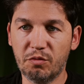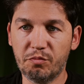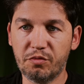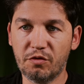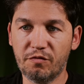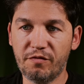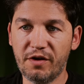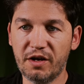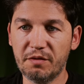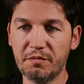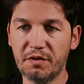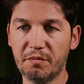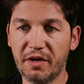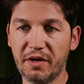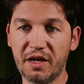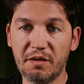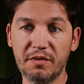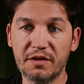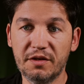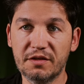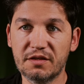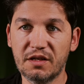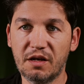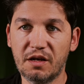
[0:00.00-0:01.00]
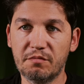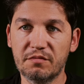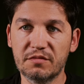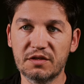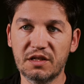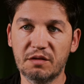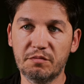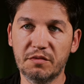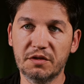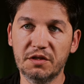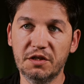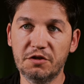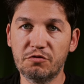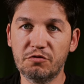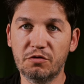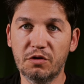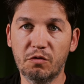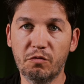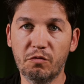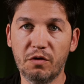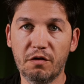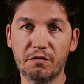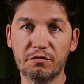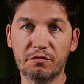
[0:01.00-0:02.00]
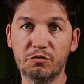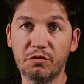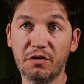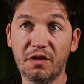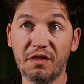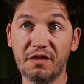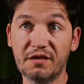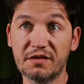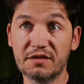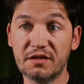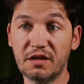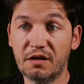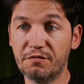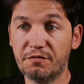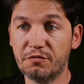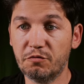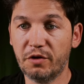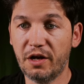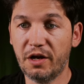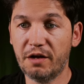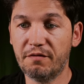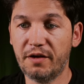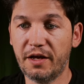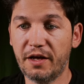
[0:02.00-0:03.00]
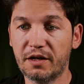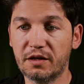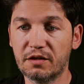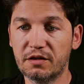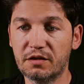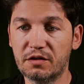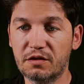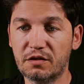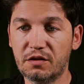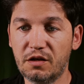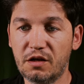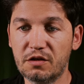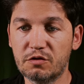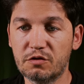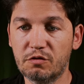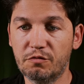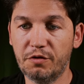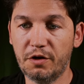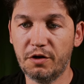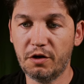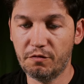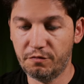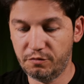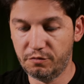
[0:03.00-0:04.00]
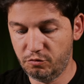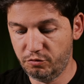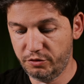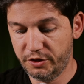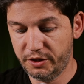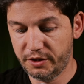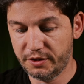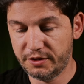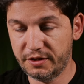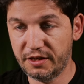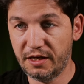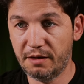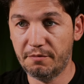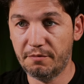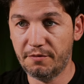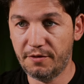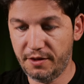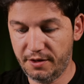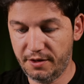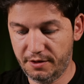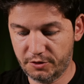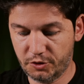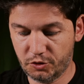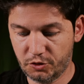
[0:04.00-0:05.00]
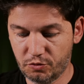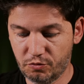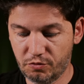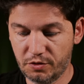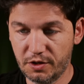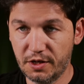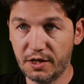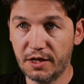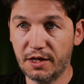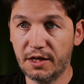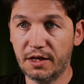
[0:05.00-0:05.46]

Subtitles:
will provide me maybe some additional way of doing stuff. You have like tons of way of doing the same thing. So